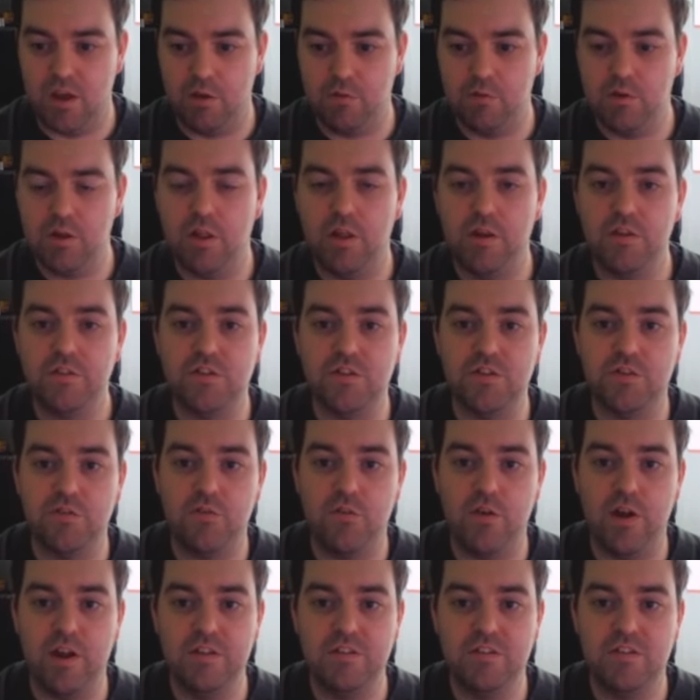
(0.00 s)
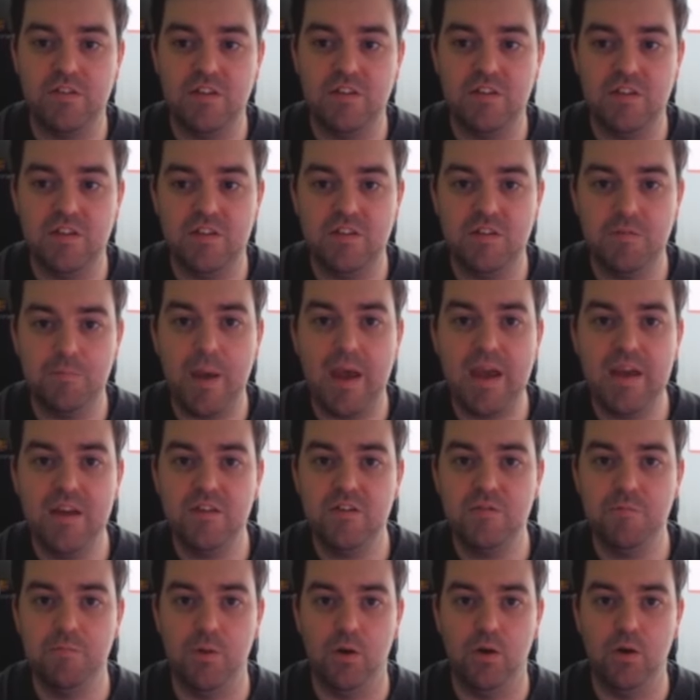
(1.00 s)
closest friends in this space,
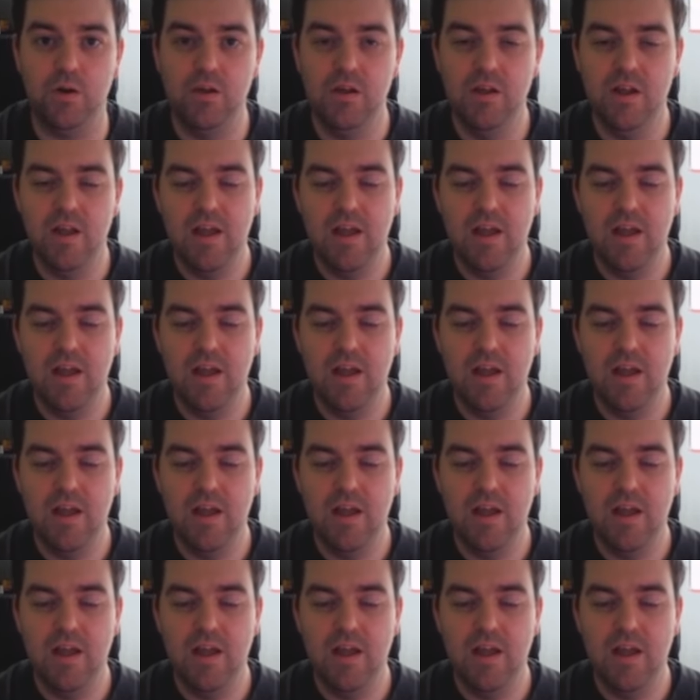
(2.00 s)
but